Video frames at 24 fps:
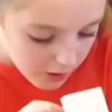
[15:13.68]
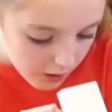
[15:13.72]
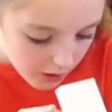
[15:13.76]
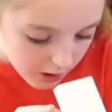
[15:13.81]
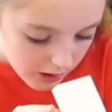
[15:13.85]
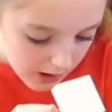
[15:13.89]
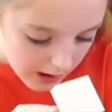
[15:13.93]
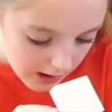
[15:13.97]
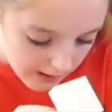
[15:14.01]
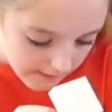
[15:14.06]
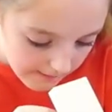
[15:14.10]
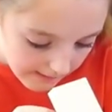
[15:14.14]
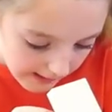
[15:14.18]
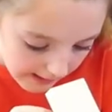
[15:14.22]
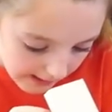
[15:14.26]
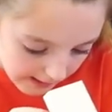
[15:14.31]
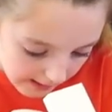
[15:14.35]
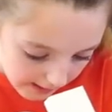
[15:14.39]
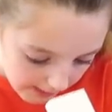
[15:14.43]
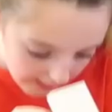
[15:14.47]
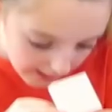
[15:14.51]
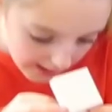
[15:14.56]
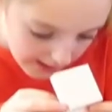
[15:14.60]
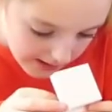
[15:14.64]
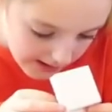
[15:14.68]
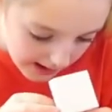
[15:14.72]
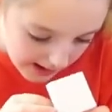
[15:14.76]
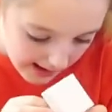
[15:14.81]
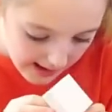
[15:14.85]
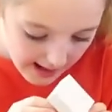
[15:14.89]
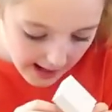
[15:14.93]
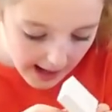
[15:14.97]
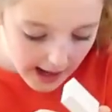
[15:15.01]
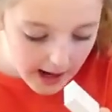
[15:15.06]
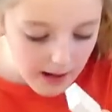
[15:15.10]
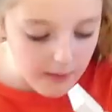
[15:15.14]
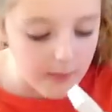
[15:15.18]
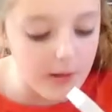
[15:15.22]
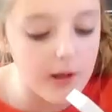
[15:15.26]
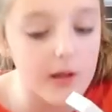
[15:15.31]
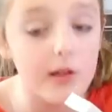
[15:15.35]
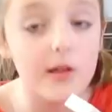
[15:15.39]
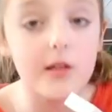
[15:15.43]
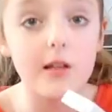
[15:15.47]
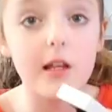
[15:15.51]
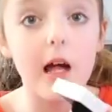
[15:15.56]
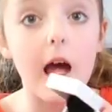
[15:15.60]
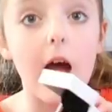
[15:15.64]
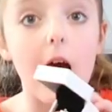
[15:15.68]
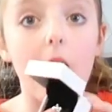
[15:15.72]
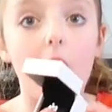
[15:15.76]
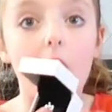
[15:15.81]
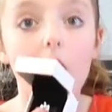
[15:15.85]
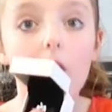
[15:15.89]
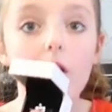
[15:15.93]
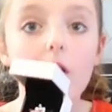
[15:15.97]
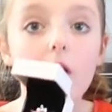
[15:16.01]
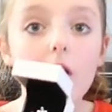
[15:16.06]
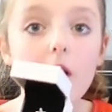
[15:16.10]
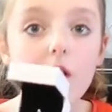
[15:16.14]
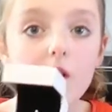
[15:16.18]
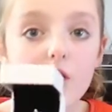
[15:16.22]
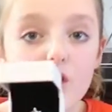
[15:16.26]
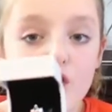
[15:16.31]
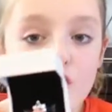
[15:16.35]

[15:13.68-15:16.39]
Look at that. It's a carousel